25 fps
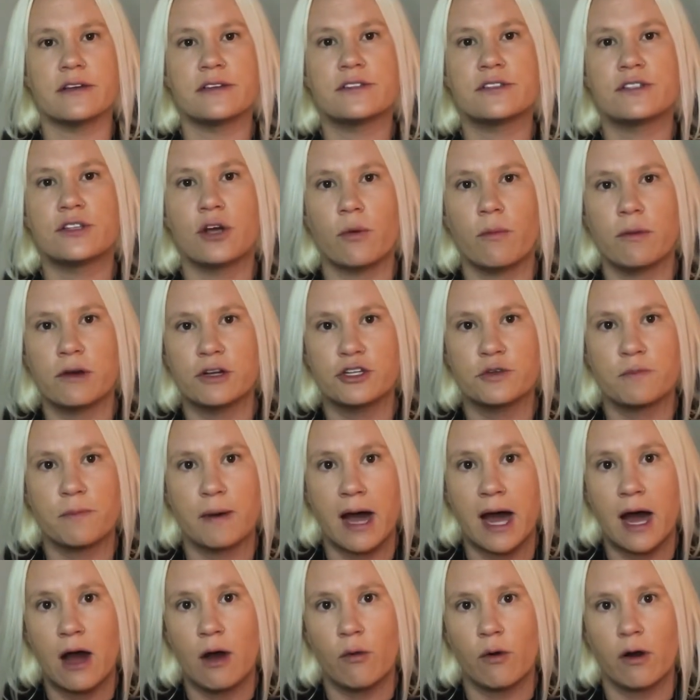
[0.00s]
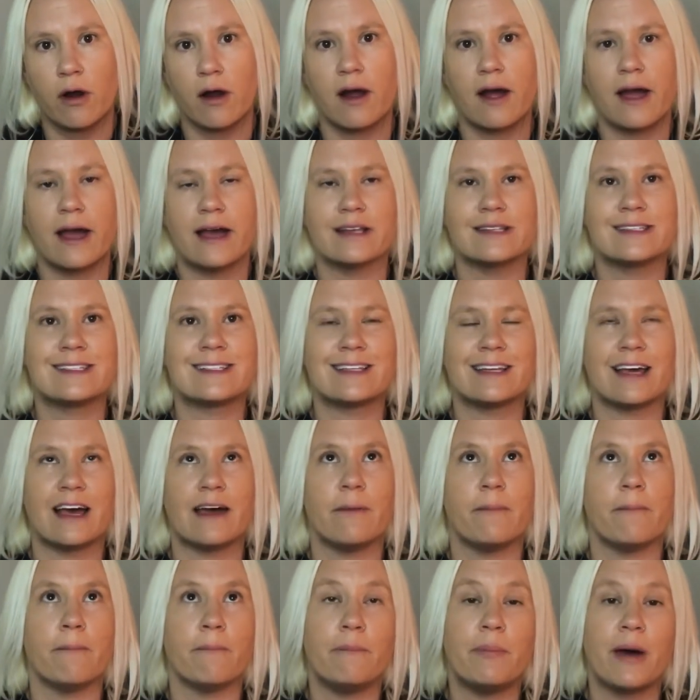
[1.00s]
so much power as
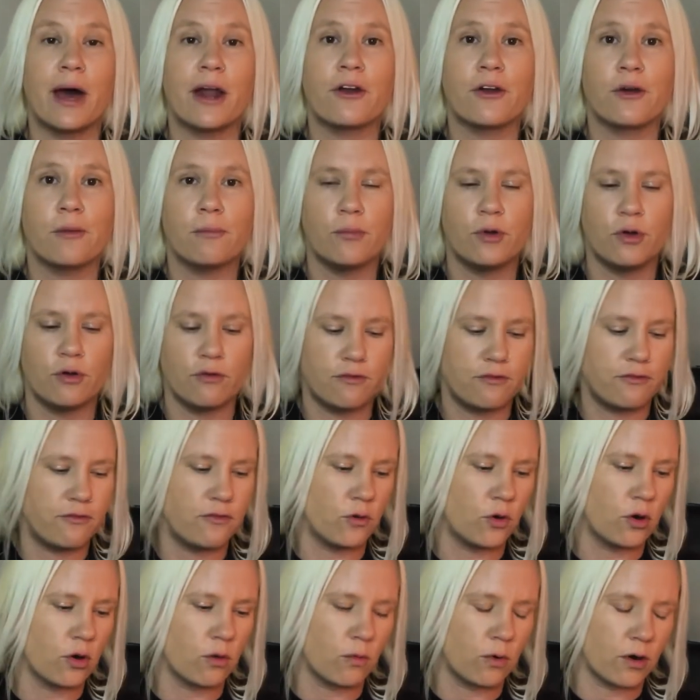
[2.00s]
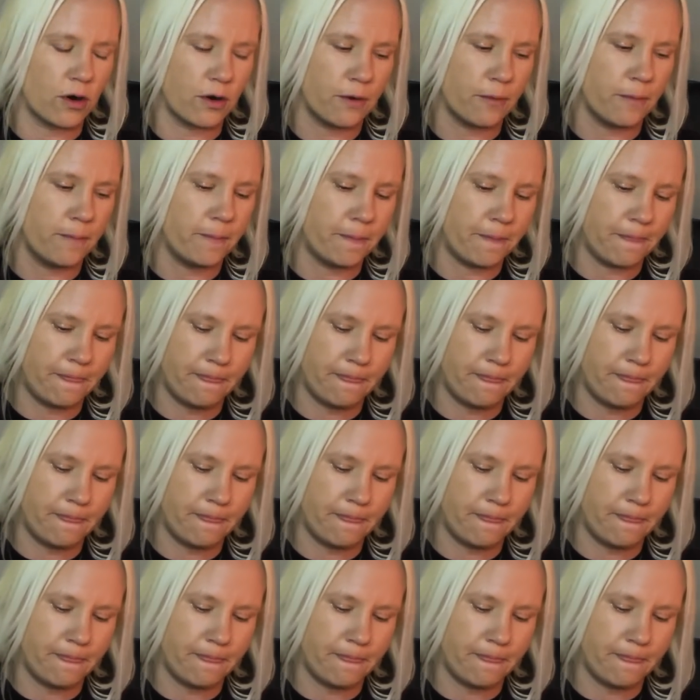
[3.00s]
to better move forward.